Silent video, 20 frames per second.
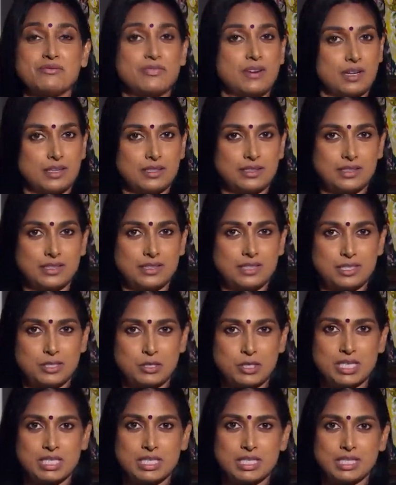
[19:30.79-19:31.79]
fun and
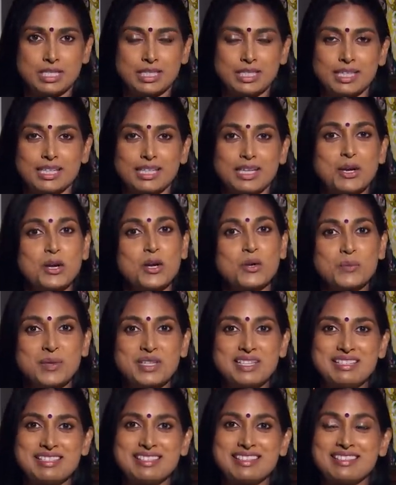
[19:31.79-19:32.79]
interesting and I hope
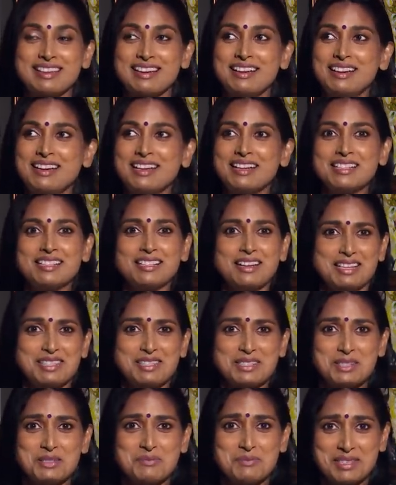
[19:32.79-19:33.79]
he's
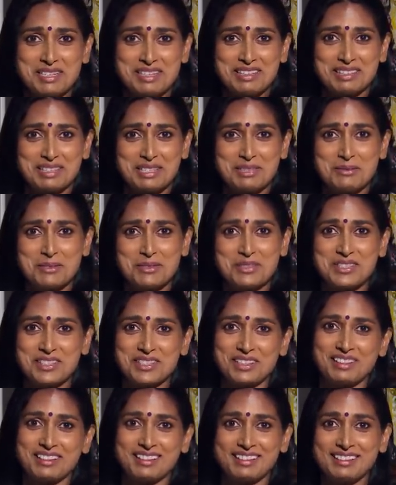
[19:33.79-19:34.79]
nicer to me than he was to
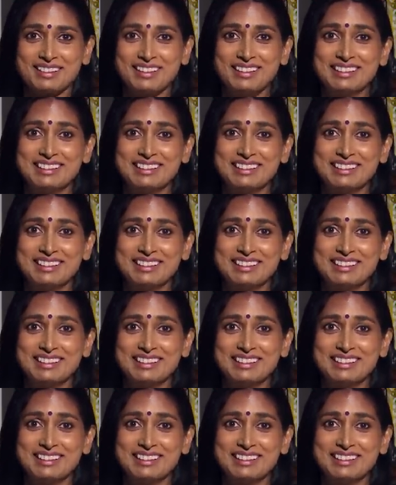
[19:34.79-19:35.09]
her.